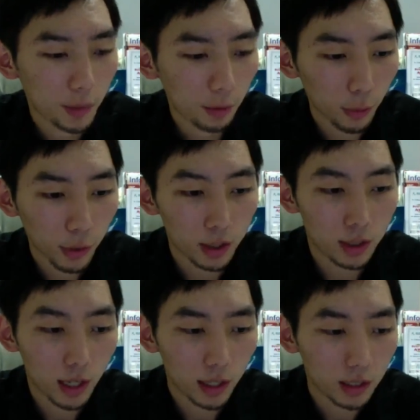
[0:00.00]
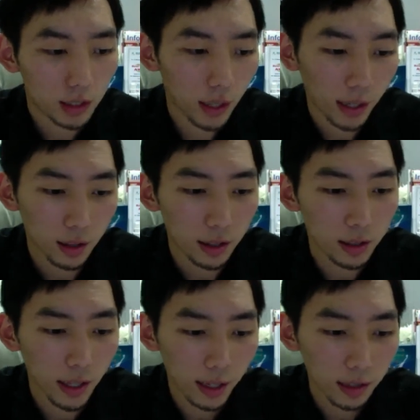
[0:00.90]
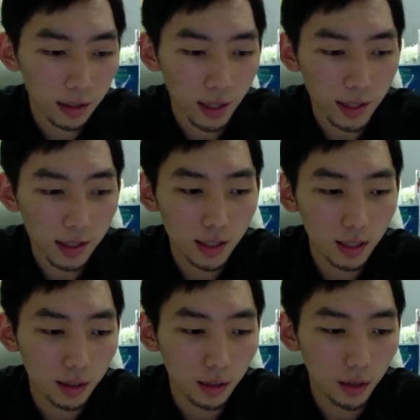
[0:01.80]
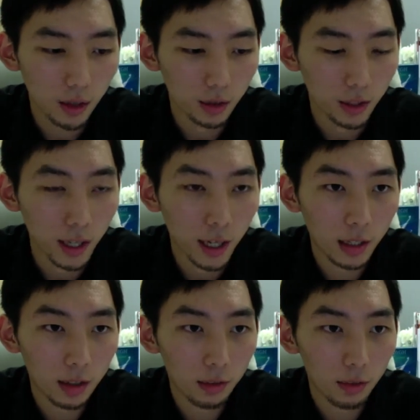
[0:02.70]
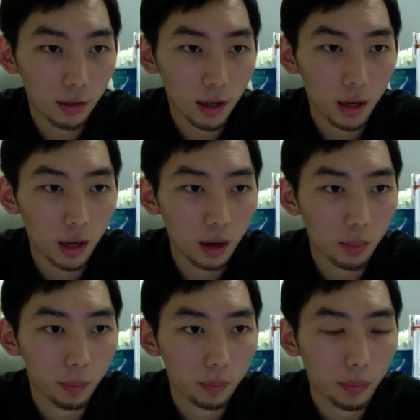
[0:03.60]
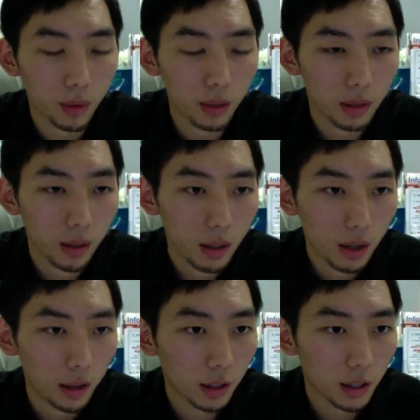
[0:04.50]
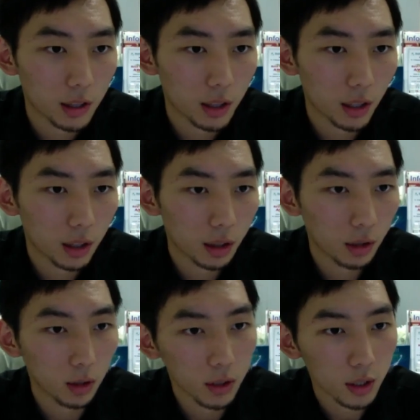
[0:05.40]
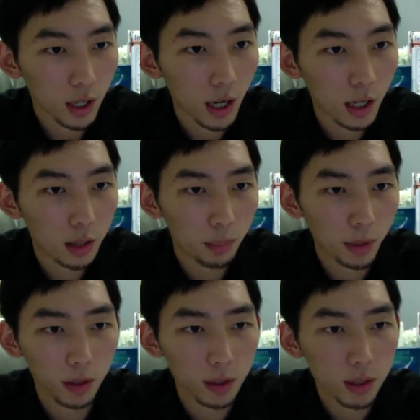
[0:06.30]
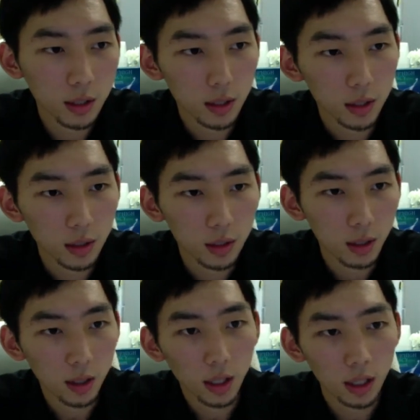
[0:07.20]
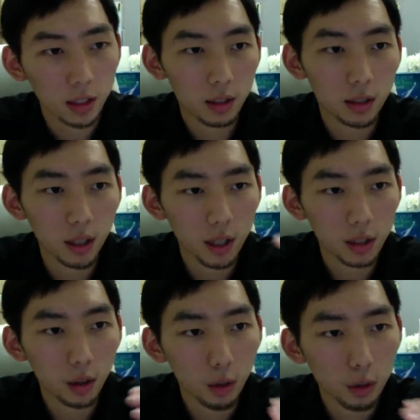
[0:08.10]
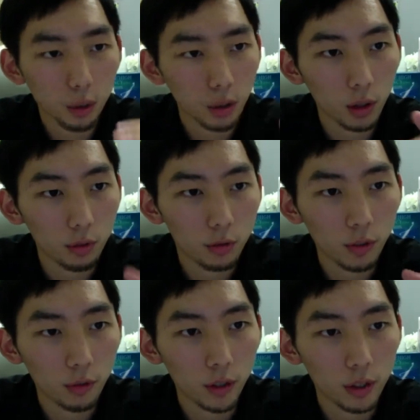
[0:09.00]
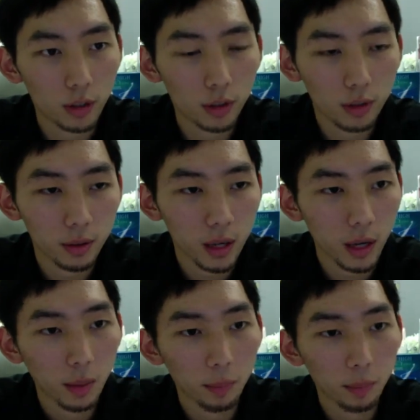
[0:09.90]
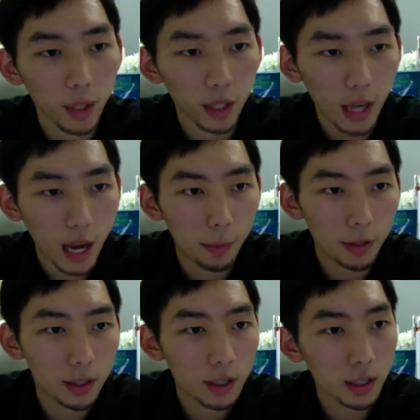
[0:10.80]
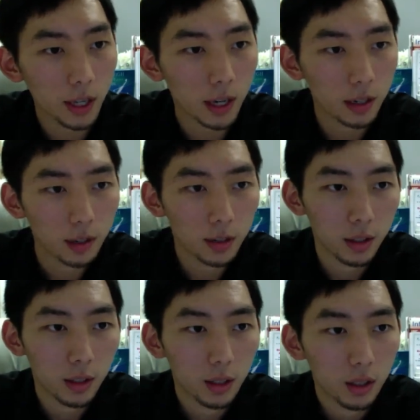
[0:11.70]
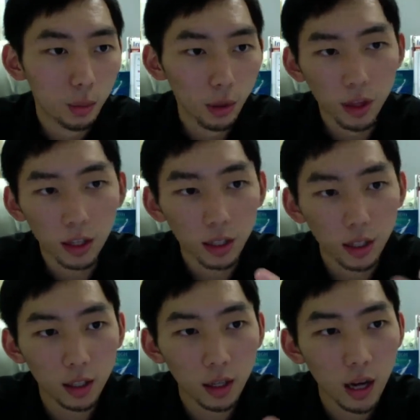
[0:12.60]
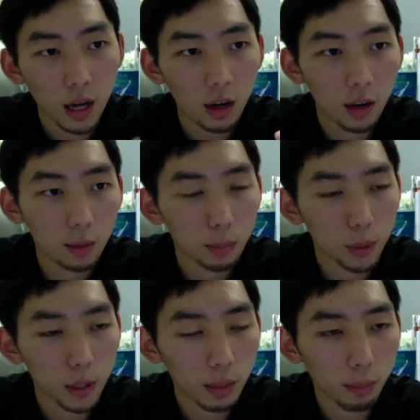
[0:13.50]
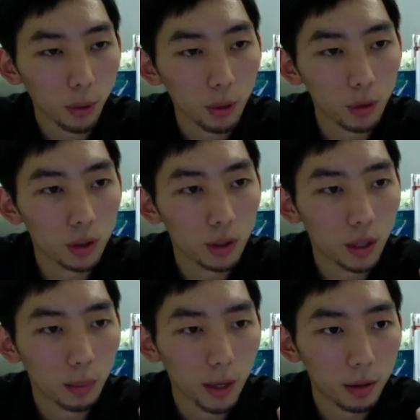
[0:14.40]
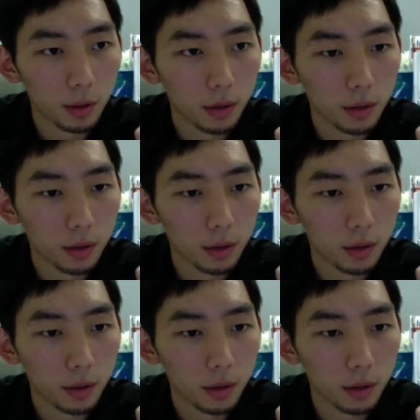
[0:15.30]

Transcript: if you want to take the test online, I think that's a good start because it does go through a lot of different daily habits that we think are pretty important about,